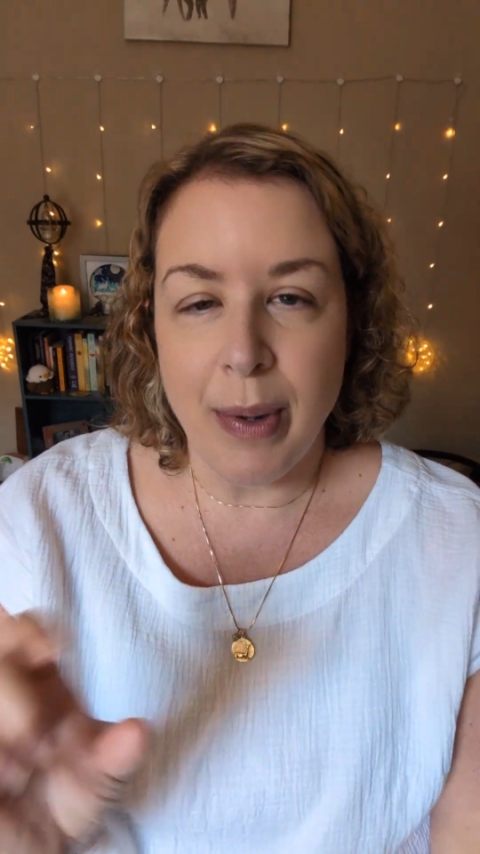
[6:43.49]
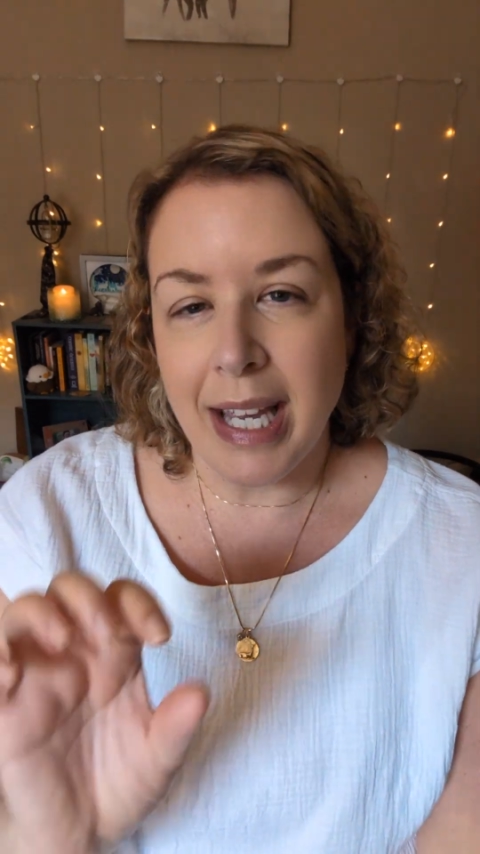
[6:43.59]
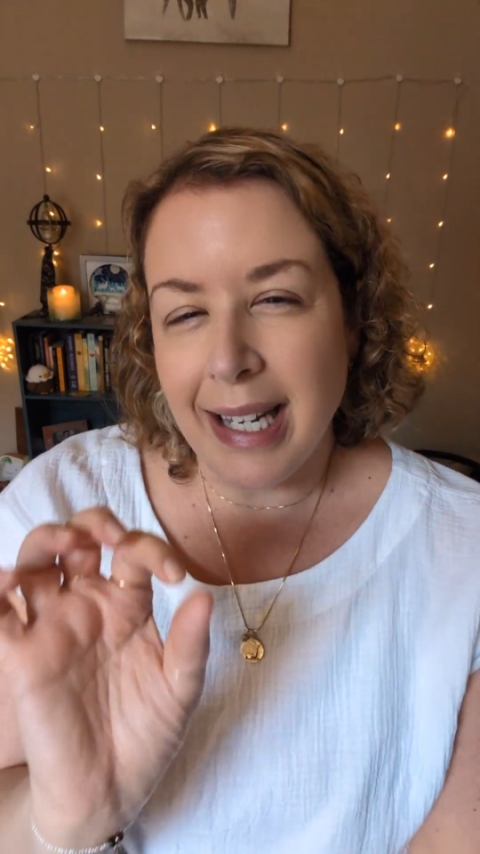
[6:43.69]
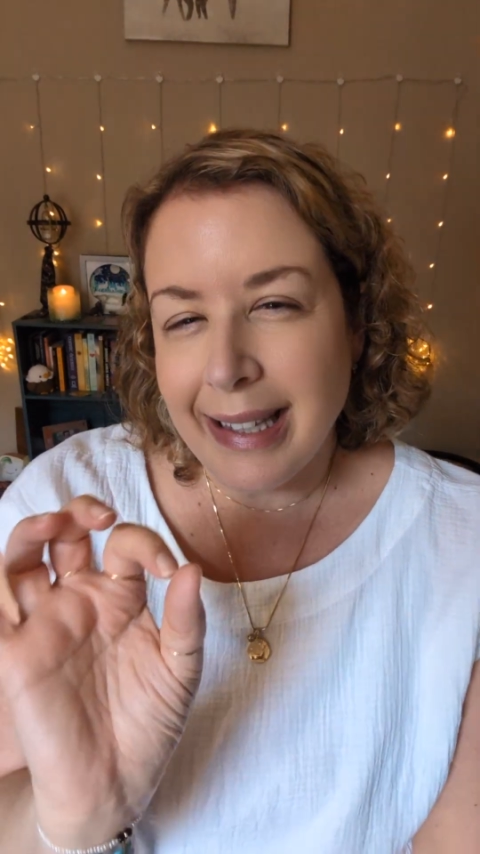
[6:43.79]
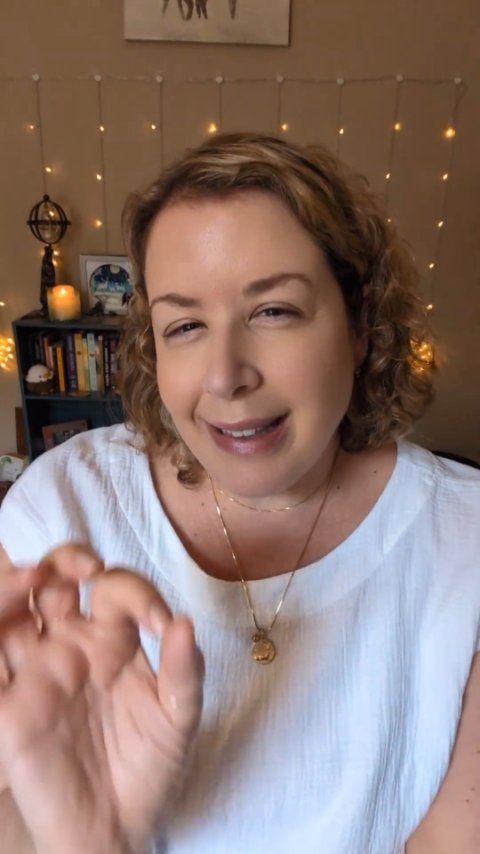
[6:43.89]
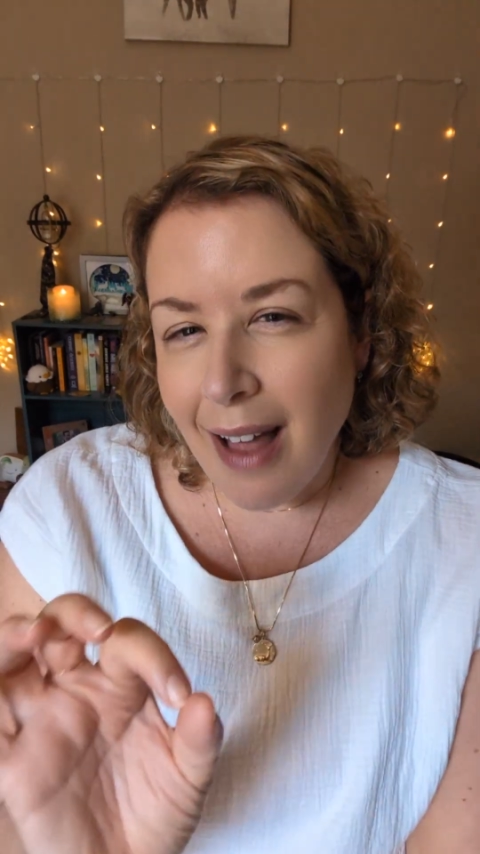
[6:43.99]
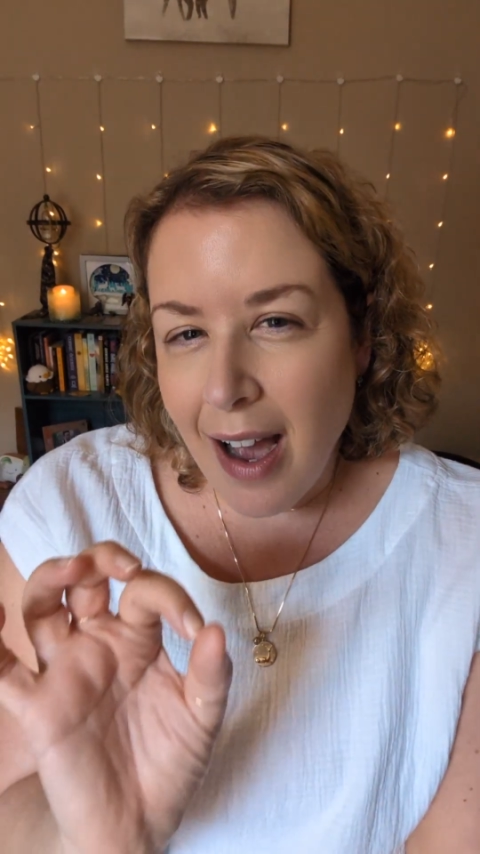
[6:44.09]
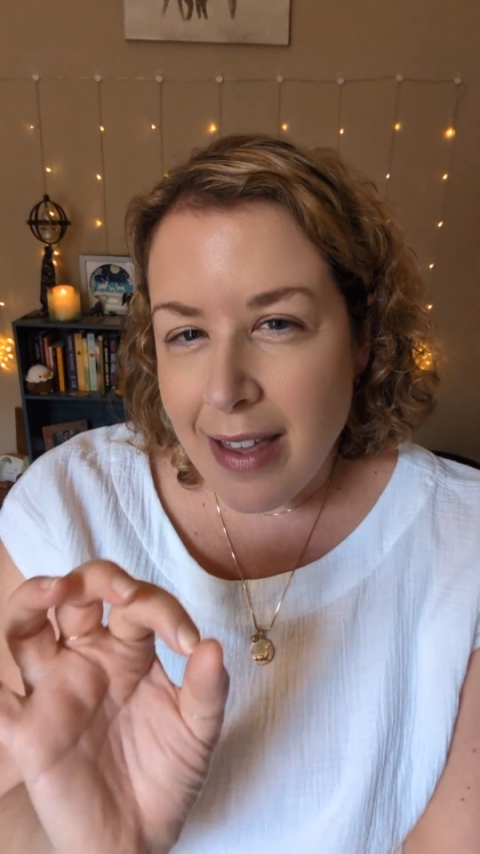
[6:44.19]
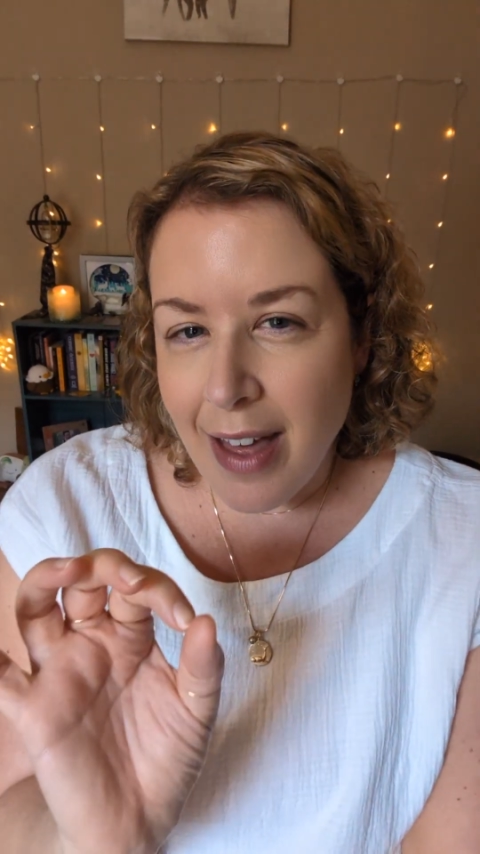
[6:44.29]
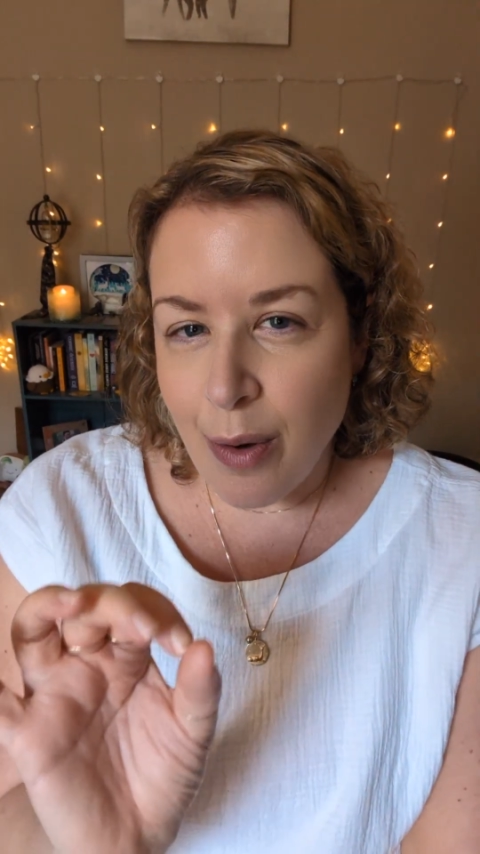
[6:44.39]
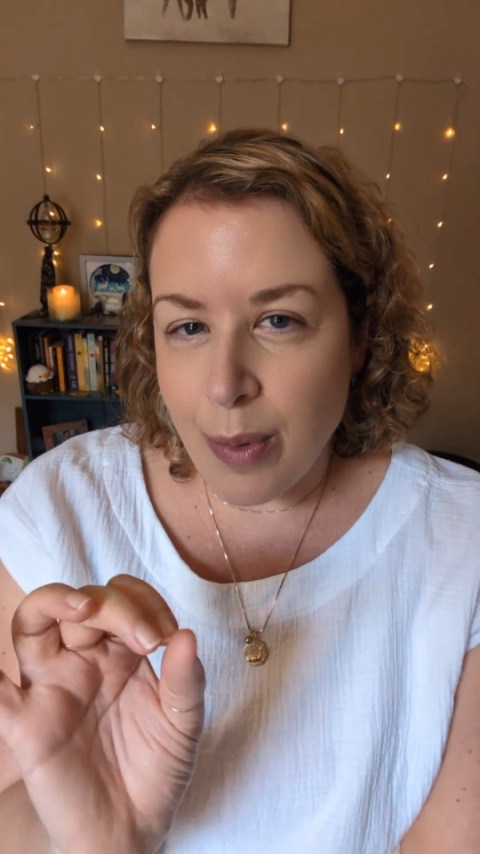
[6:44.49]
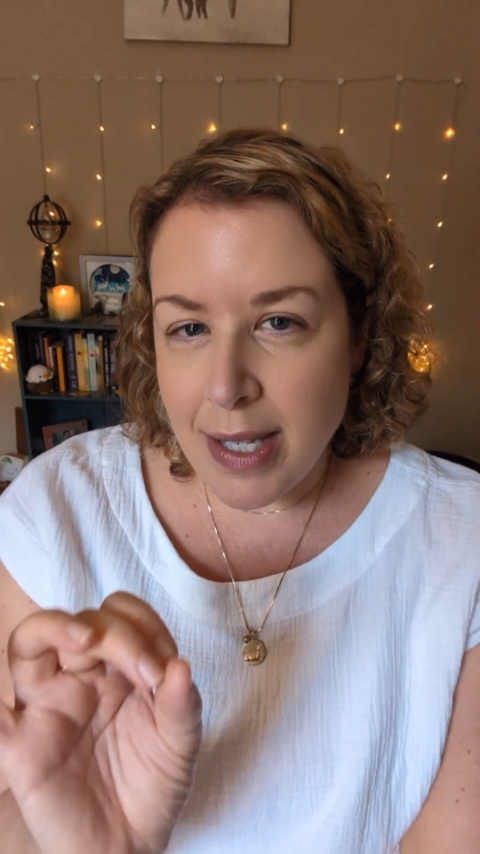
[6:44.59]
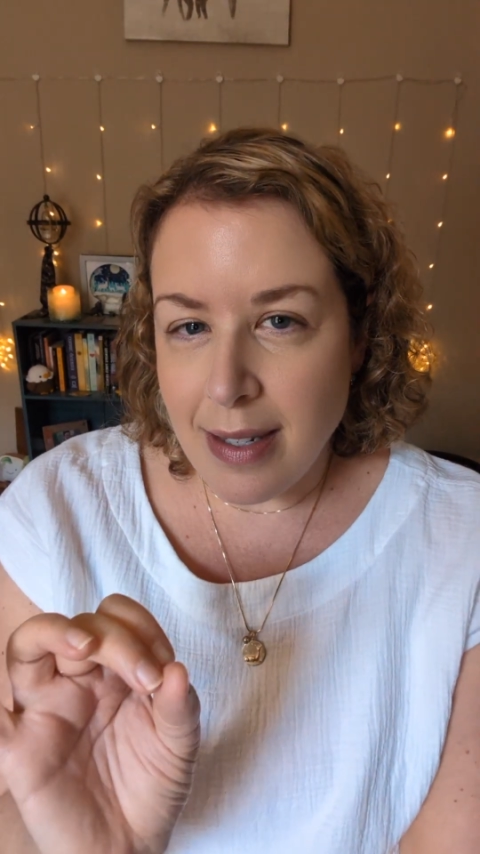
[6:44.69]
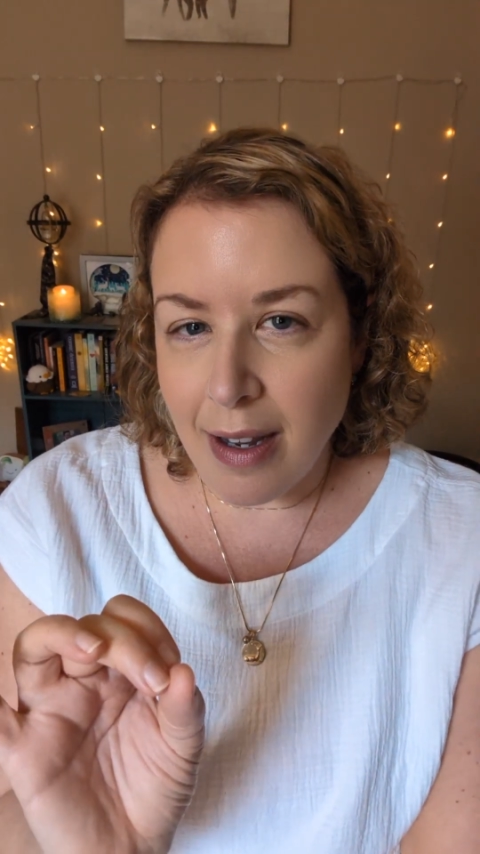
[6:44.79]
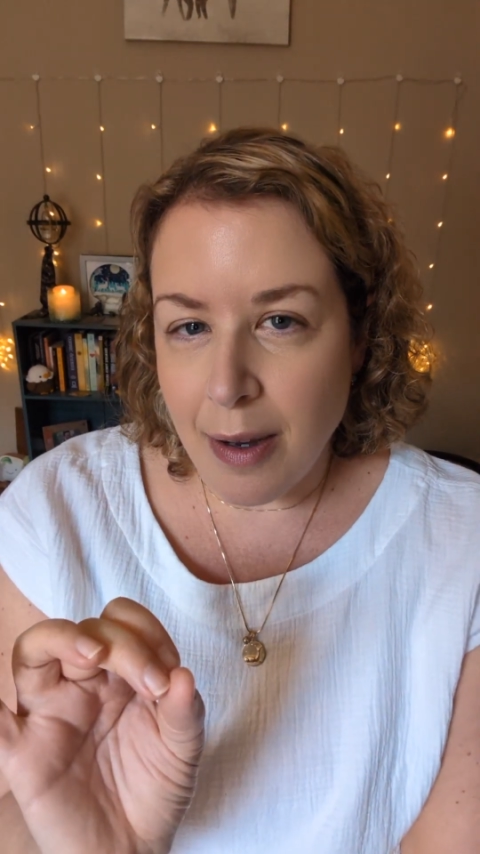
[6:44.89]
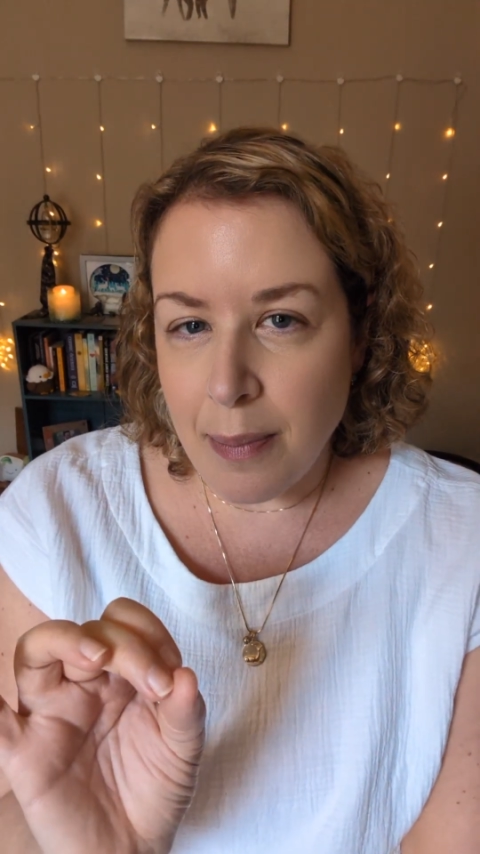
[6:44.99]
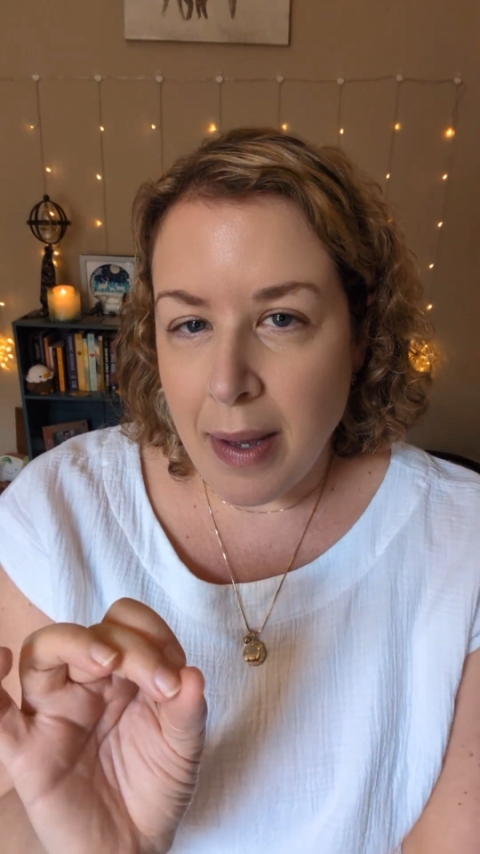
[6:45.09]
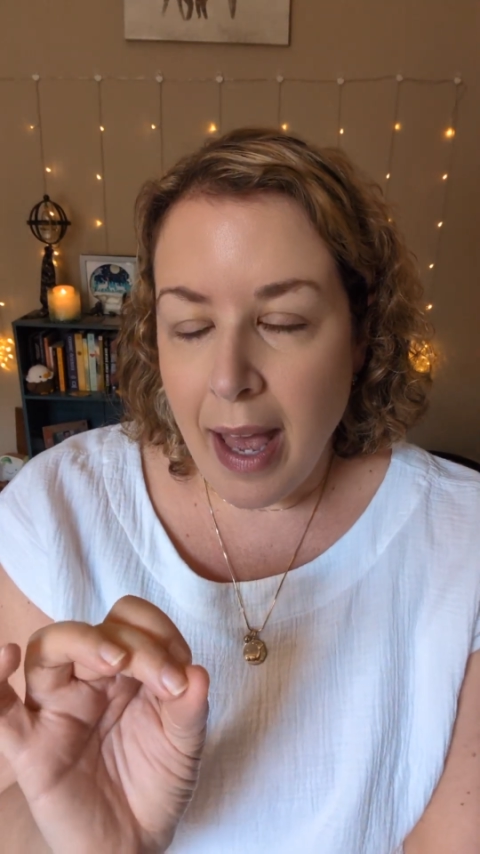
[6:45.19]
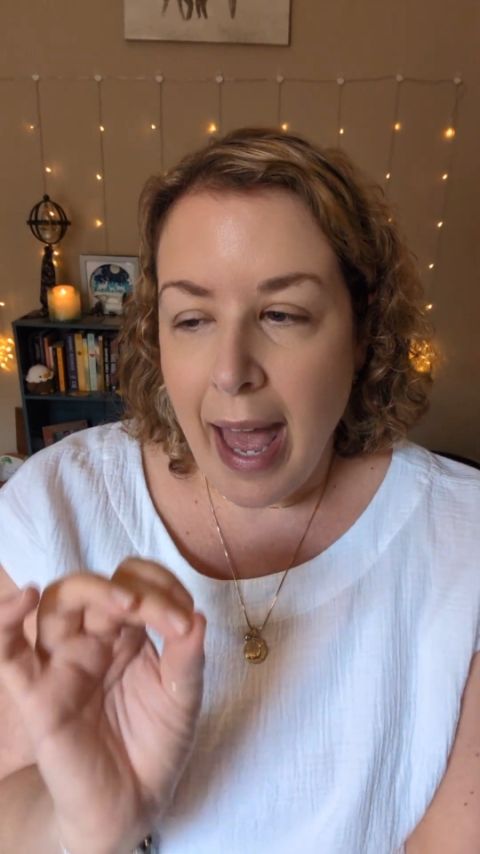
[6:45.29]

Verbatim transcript: We can unlock that wisdom